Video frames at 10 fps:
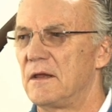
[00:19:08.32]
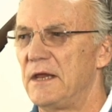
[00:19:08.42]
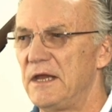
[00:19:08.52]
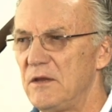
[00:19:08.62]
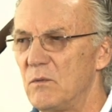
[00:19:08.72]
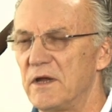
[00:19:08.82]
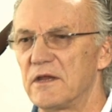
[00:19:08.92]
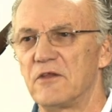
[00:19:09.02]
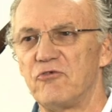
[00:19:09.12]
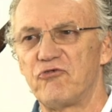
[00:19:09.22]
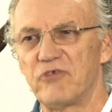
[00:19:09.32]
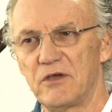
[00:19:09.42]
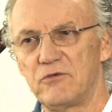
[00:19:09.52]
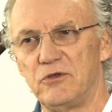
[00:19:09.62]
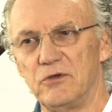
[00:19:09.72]
anyone can
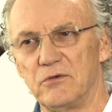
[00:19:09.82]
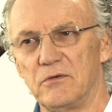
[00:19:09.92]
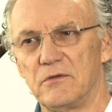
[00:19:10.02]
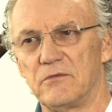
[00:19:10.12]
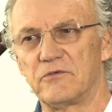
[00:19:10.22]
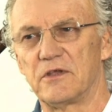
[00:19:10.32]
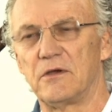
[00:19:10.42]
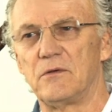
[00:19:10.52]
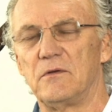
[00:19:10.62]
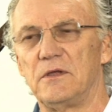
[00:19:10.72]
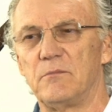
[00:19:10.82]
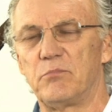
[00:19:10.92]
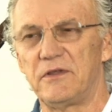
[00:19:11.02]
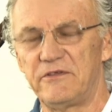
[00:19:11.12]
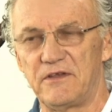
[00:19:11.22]
show you. So
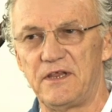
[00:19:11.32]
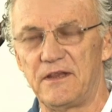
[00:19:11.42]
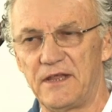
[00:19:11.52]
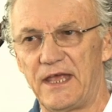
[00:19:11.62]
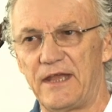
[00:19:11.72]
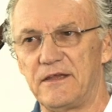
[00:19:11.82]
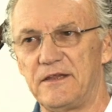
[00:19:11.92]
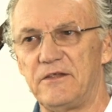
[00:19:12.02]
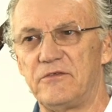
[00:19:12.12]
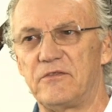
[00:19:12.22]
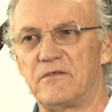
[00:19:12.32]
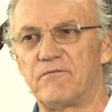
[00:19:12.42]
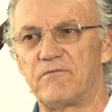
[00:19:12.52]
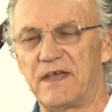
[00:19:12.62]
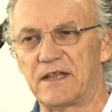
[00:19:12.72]
implicit in that is the
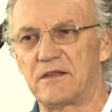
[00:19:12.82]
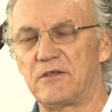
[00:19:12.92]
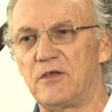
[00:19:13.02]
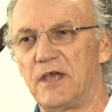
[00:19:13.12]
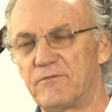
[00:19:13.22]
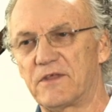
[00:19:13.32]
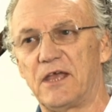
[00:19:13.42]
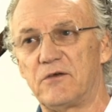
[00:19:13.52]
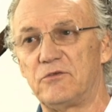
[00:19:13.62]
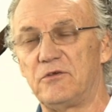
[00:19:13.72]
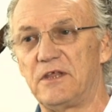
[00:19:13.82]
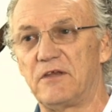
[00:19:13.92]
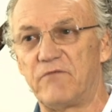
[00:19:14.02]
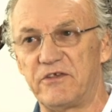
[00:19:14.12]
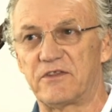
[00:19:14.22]
fact that you have to go and do the
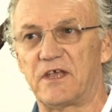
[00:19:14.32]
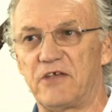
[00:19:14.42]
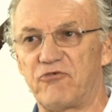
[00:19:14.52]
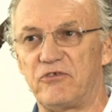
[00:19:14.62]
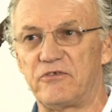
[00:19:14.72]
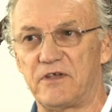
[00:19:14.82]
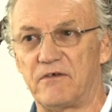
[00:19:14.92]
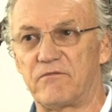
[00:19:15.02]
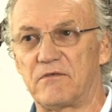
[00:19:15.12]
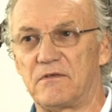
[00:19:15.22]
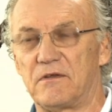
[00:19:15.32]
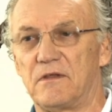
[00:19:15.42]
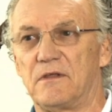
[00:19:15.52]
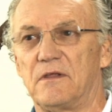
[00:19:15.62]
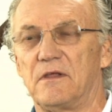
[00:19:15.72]
investigation yourself.
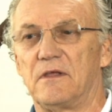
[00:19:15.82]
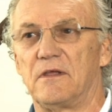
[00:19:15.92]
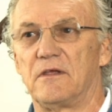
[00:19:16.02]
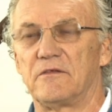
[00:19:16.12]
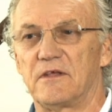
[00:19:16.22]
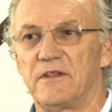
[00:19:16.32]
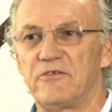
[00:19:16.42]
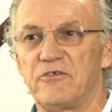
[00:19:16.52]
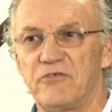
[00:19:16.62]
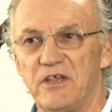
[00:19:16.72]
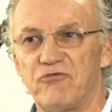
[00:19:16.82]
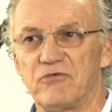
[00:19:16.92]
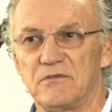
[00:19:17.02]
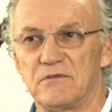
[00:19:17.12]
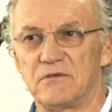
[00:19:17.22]
So that's
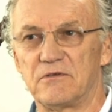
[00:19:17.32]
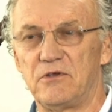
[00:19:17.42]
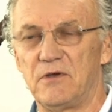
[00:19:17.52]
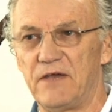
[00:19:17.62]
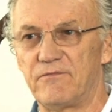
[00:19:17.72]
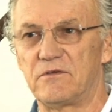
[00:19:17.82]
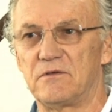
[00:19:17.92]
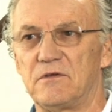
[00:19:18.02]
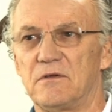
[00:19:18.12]
essential. You have to